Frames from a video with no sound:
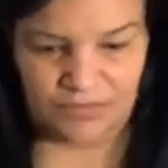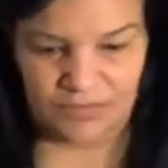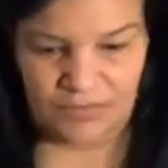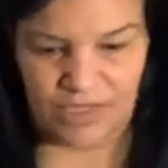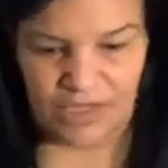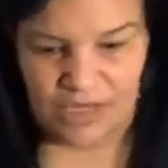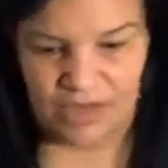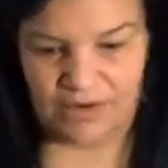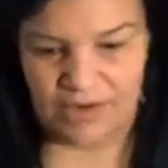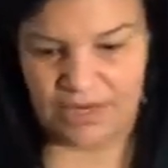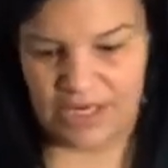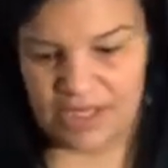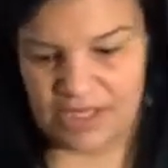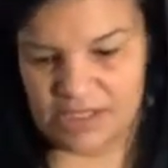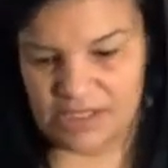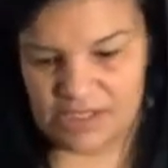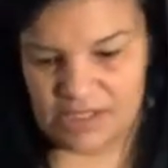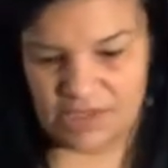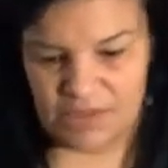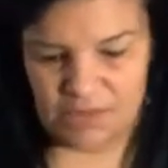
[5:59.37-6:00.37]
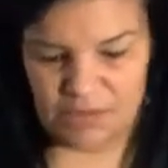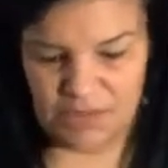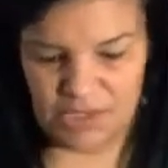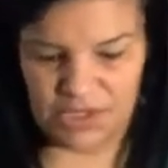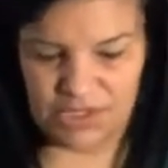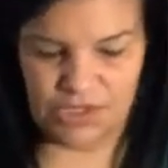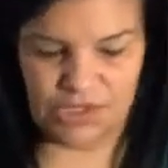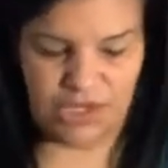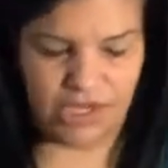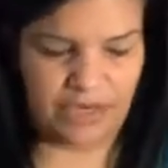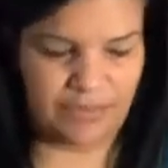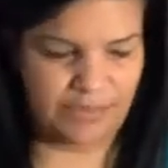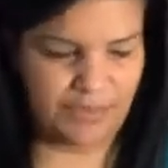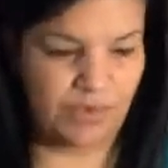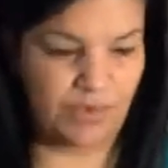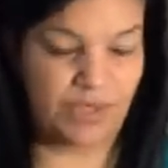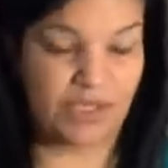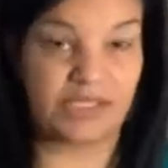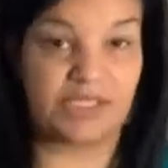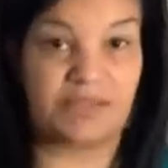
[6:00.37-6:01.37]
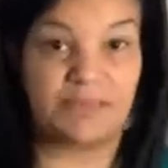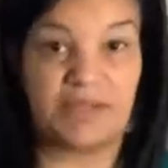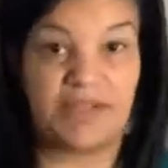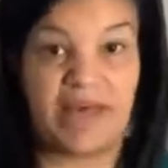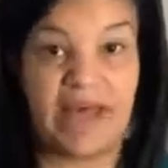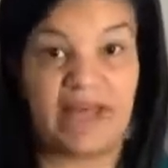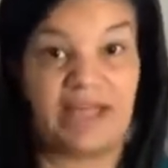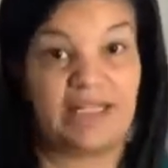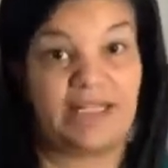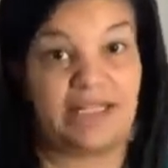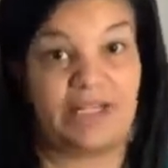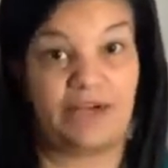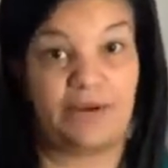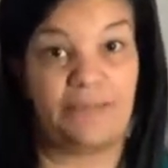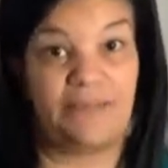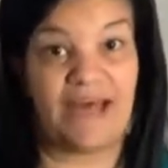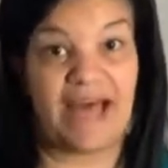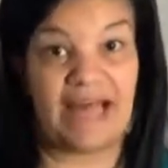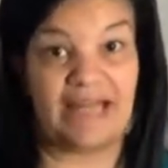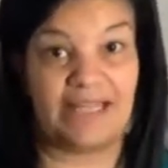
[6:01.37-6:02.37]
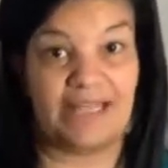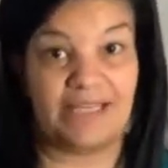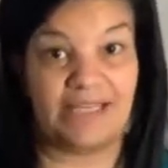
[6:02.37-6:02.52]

All right, so I'm gonna try to pour some of that glitter back in